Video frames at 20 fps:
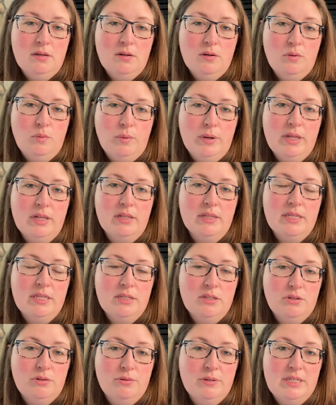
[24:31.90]
will
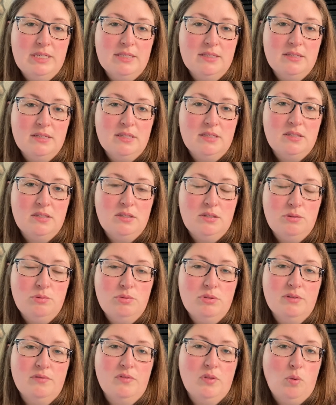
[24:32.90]
increase its
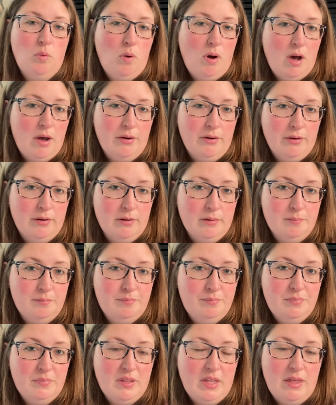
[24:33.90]
use of the water
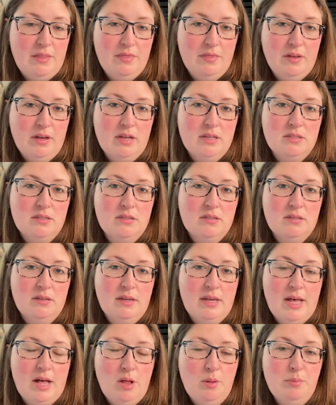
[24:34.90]
and thus
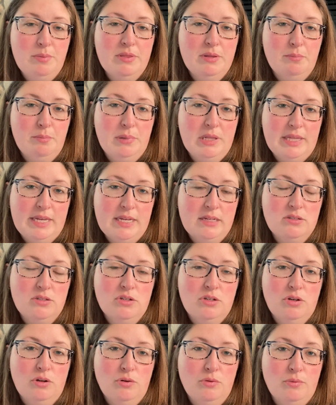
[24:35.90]
help the plant
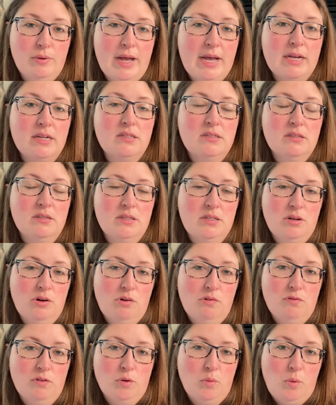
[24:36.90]
correct the
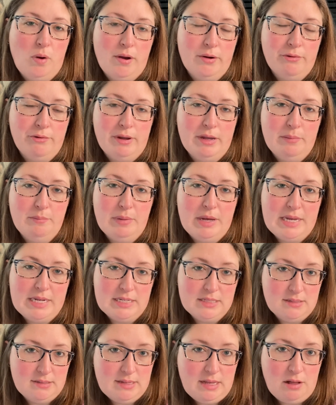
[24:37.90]
overwatering by
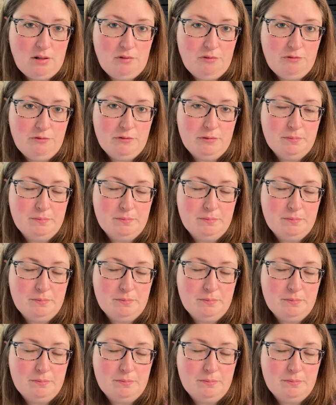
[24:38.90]
itself.